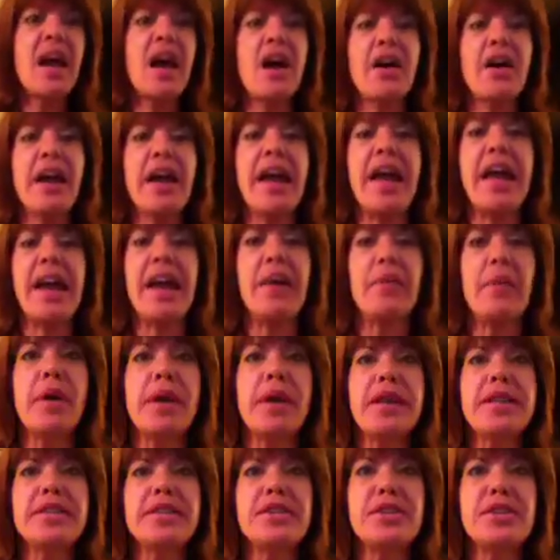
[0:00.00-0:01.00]
and I
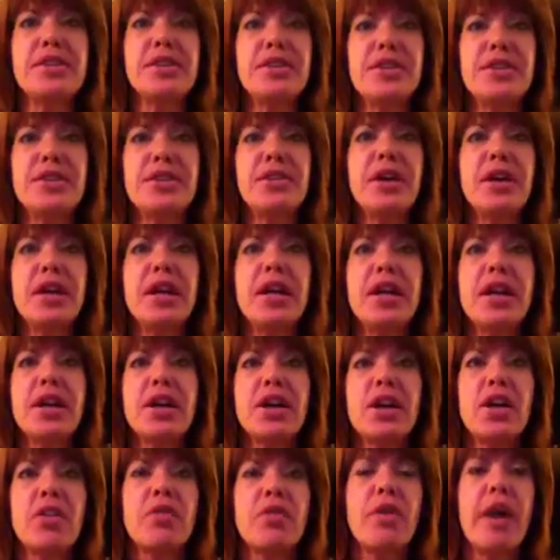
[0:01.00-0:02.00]
wanted to
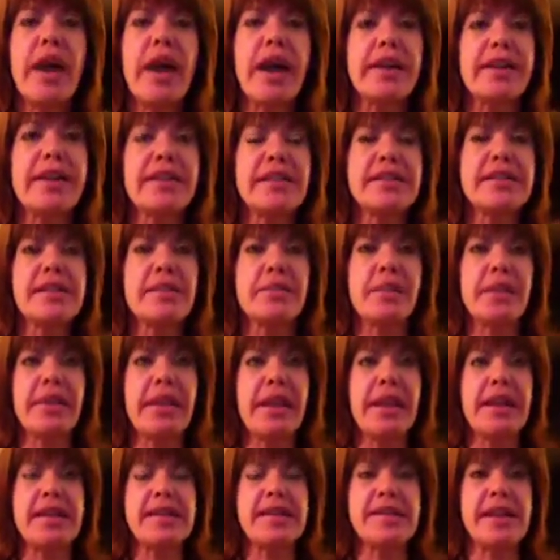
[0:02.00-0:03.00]
correct something
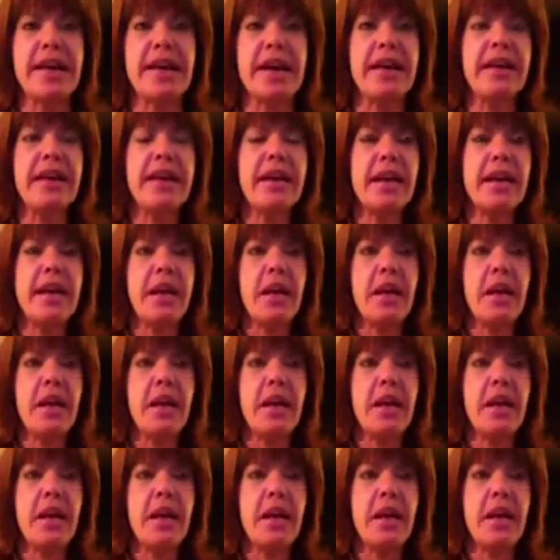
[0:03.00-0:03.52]
that I said